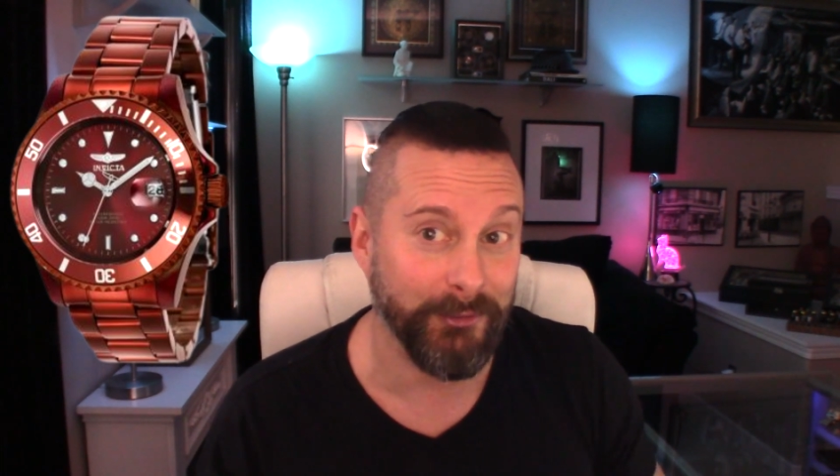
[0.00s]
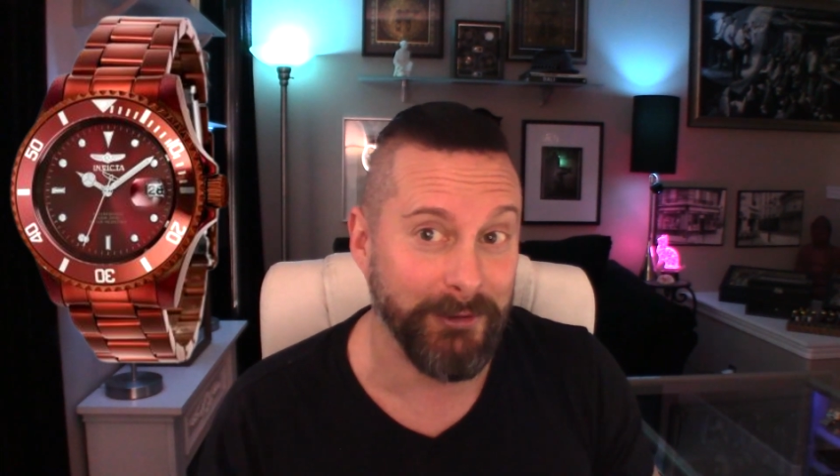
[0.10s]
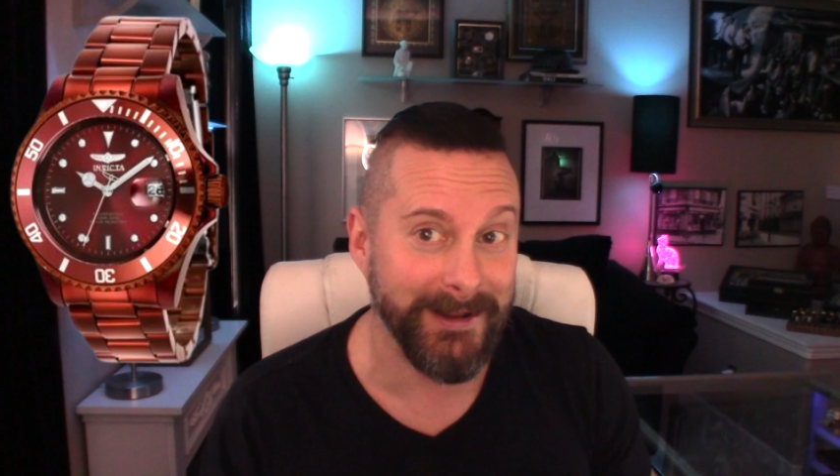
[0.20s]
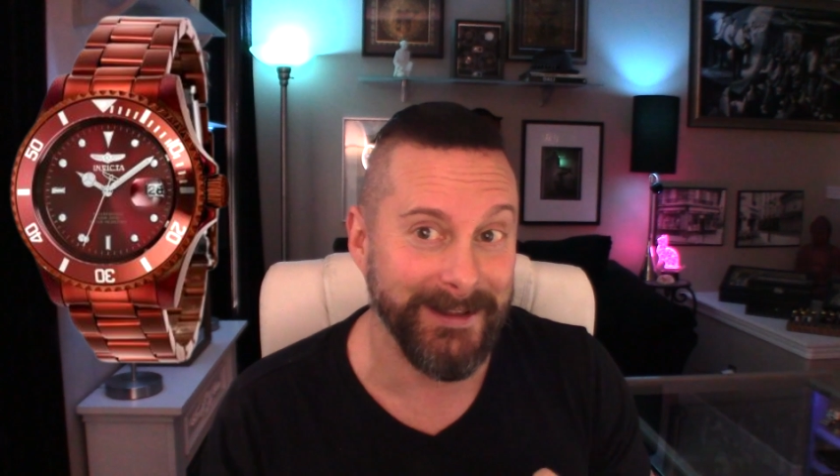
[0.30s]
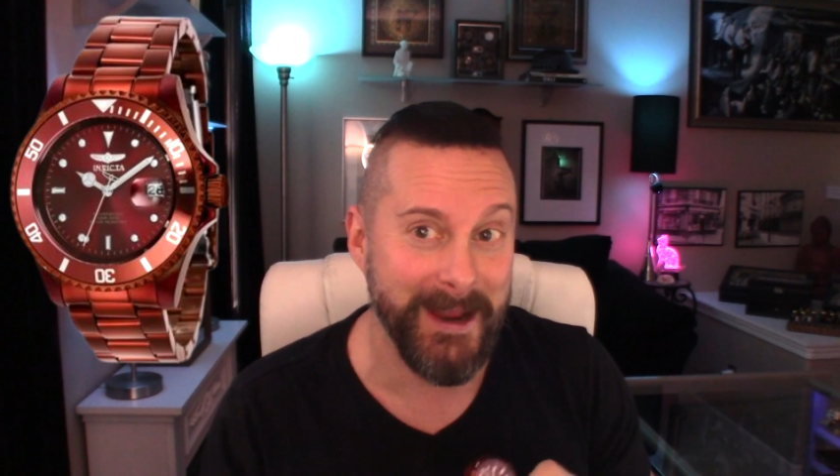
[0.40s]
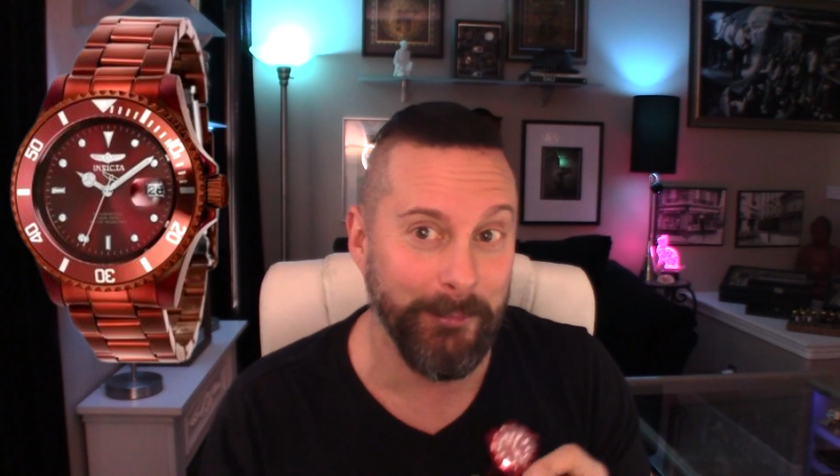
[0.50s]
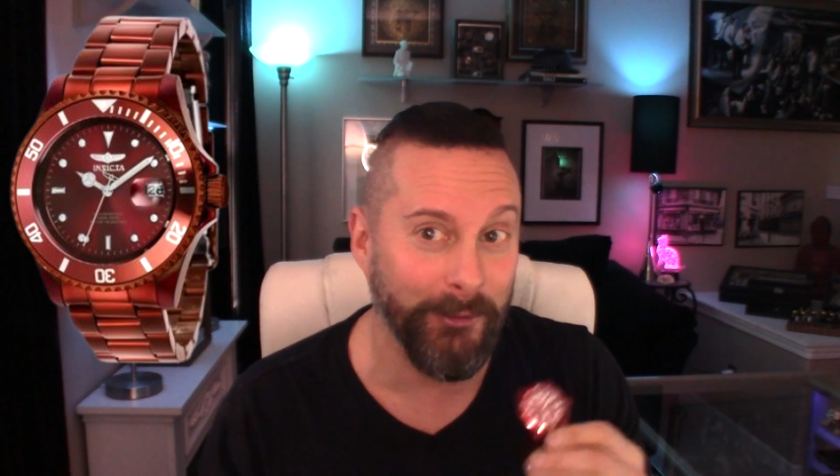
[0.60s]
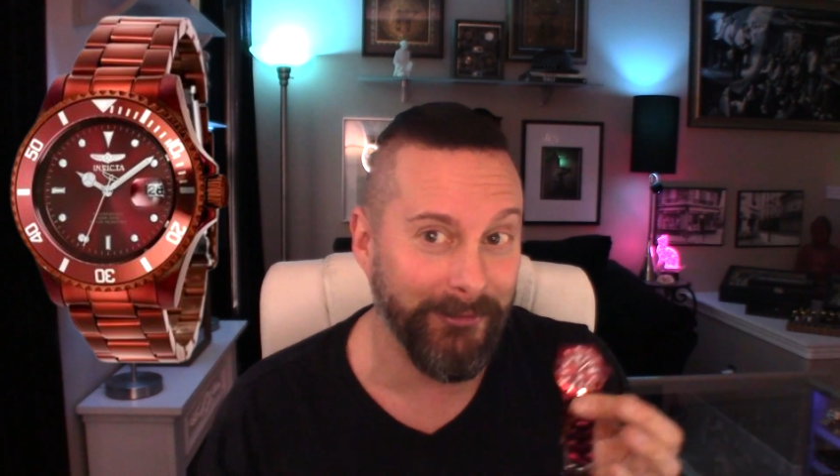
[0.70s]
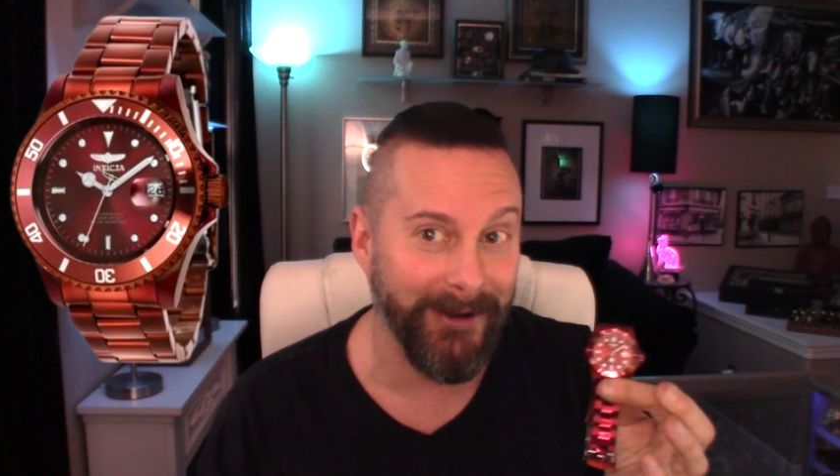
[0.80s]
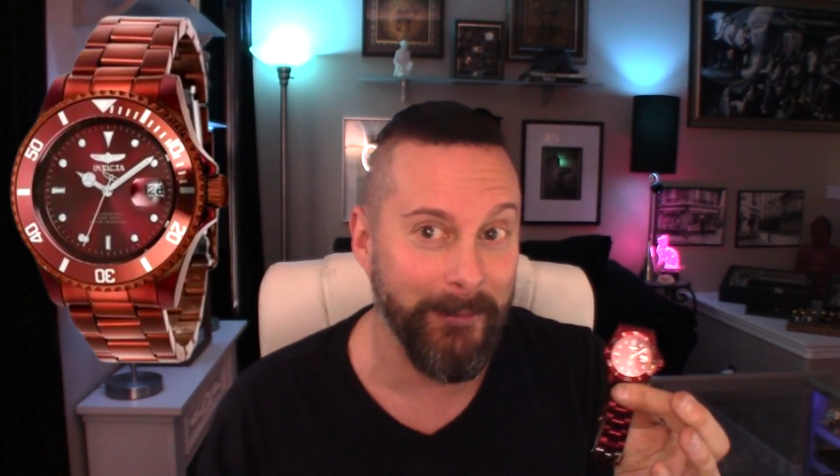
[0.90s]
the red
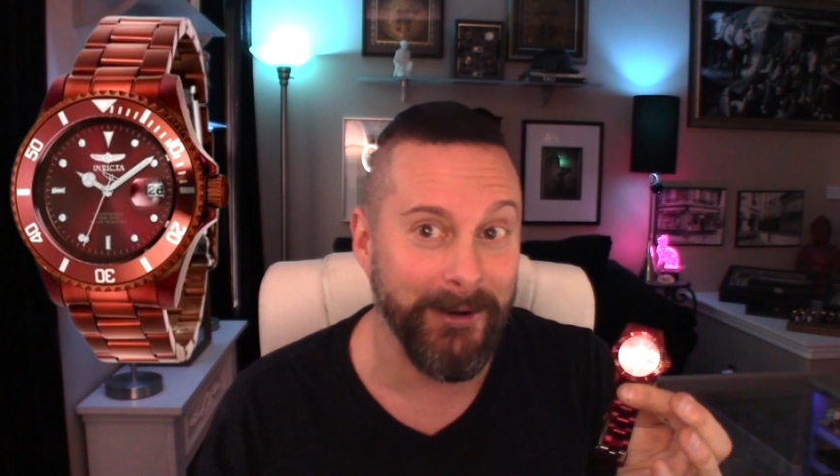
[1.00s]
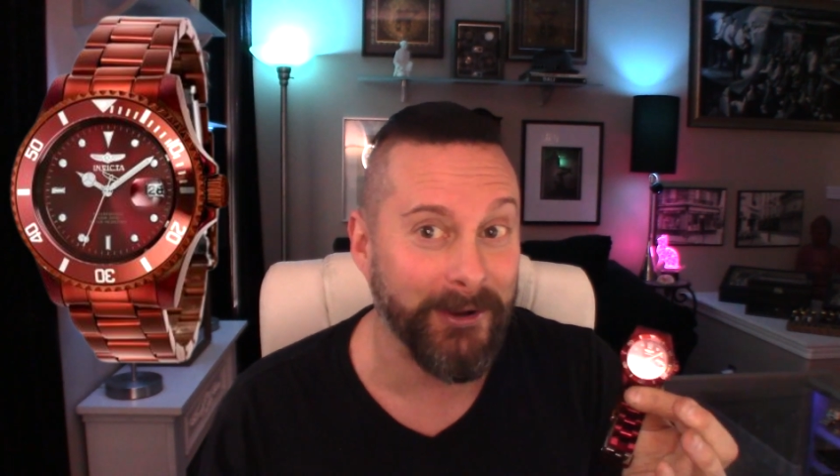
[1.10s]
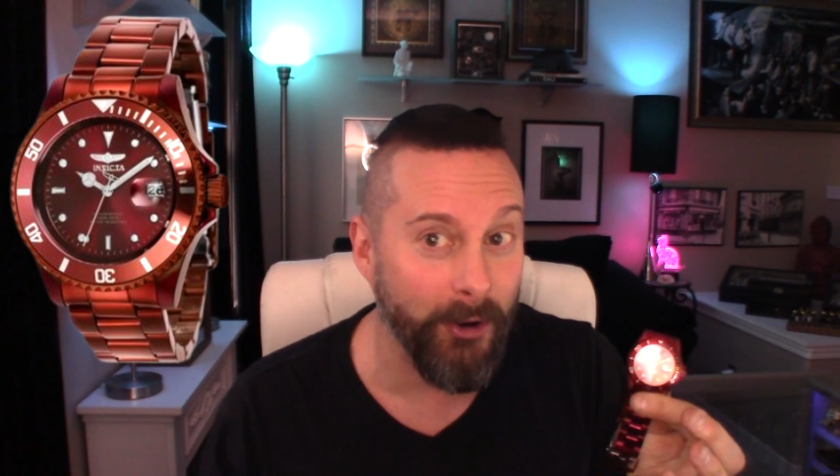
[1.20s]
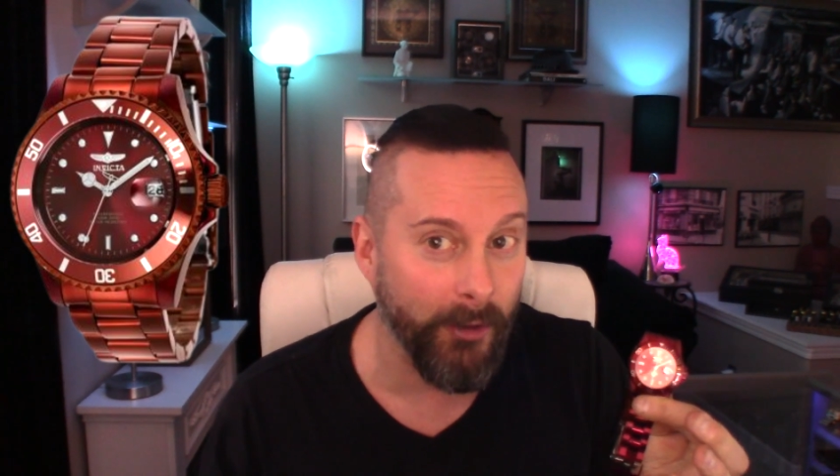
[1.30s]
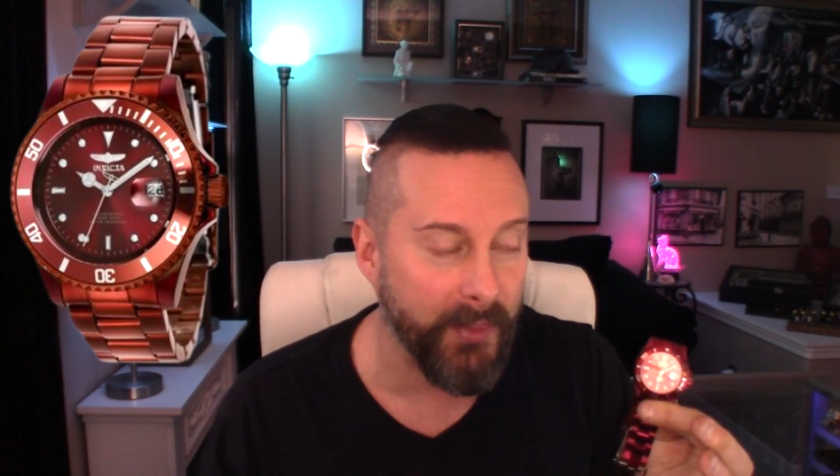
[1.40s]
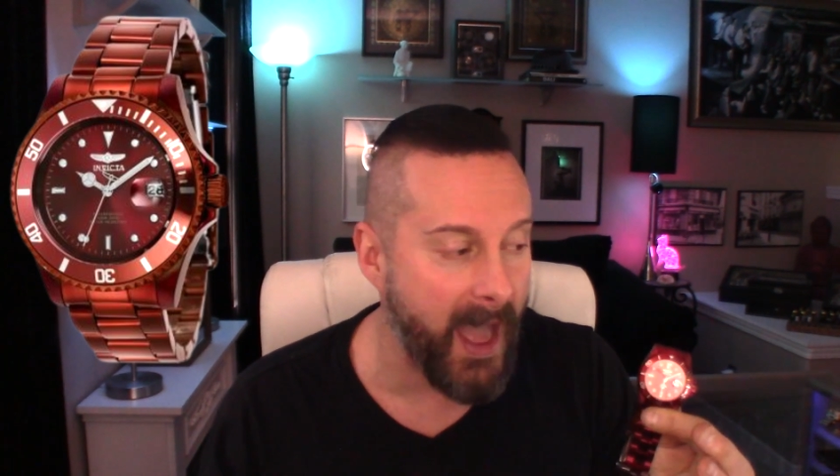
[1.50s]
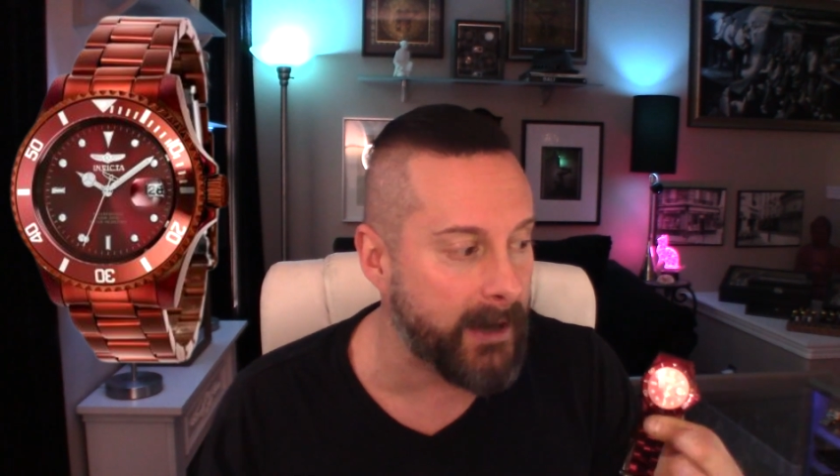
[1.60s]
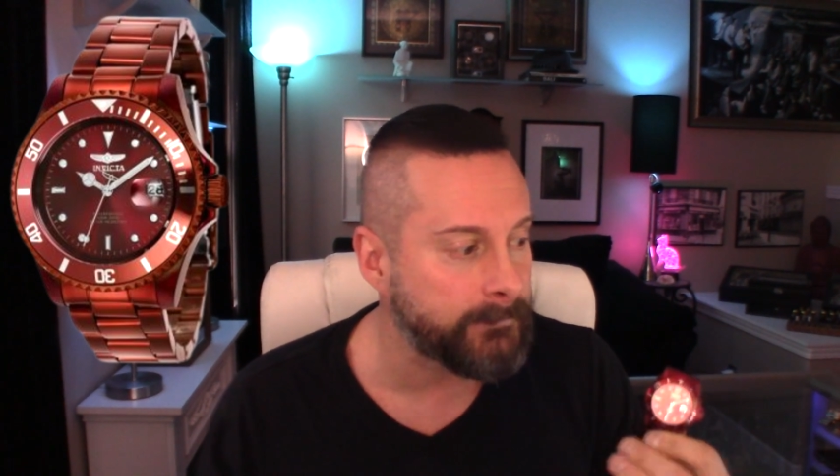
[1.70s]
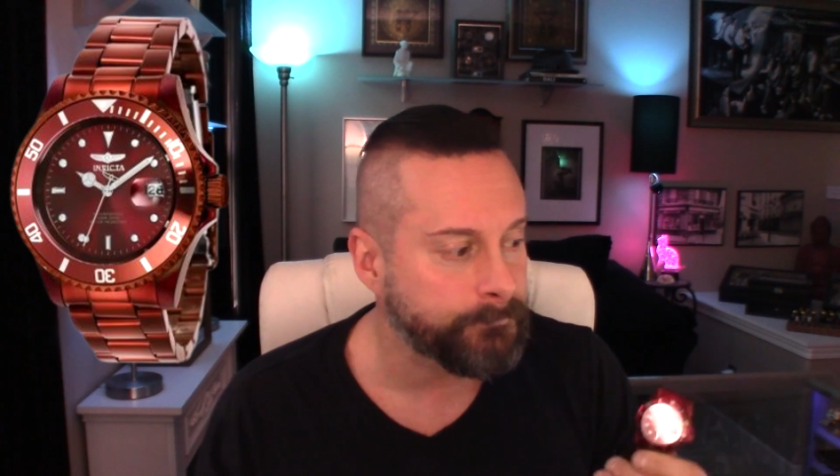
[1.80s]
label. I'm going to call it that.